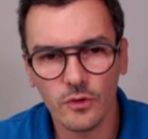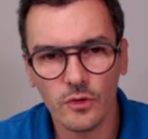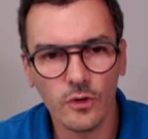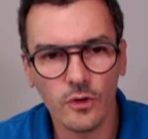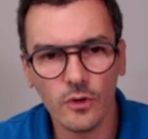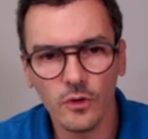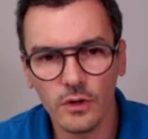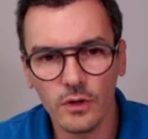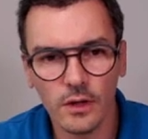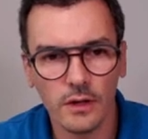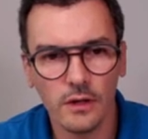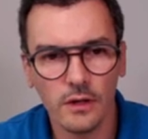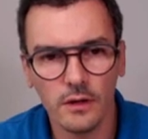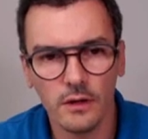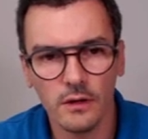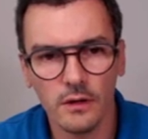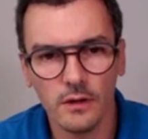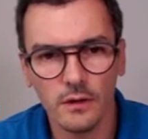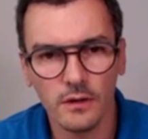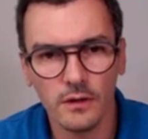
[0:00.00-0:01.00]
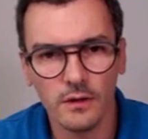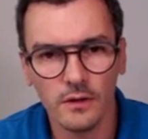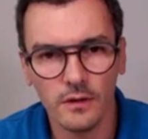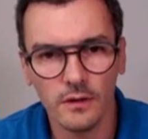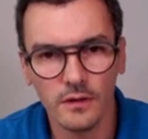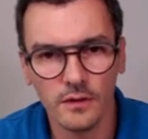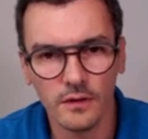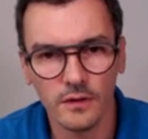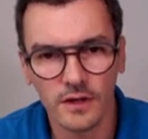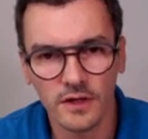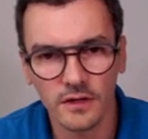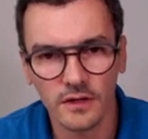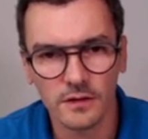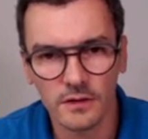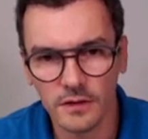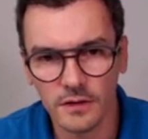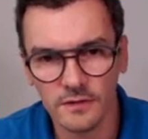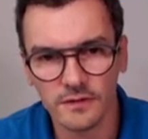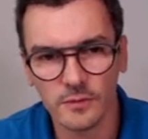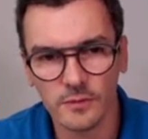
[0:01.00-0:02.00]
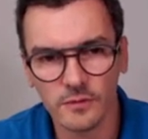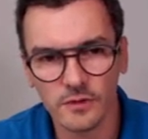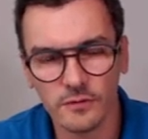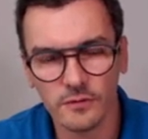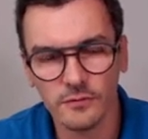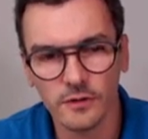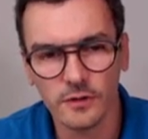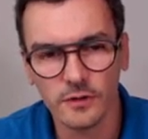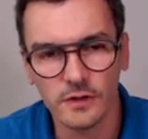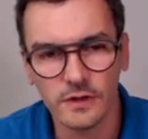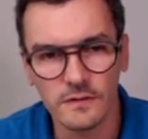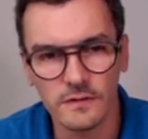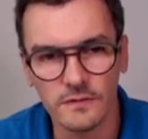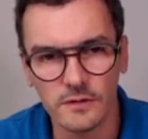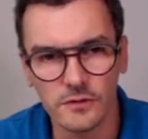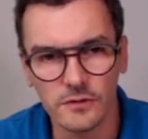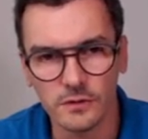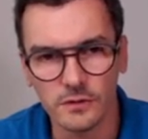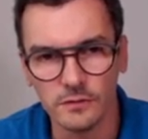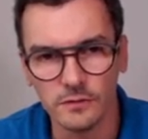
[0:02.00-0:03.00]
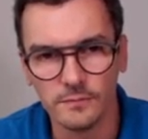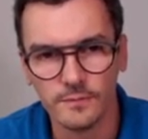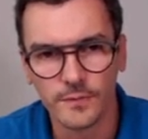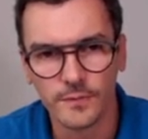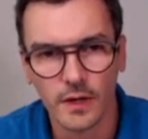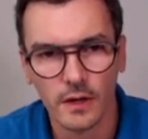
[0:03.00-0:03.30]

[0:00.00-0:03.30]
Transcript: hole here in terms of organization.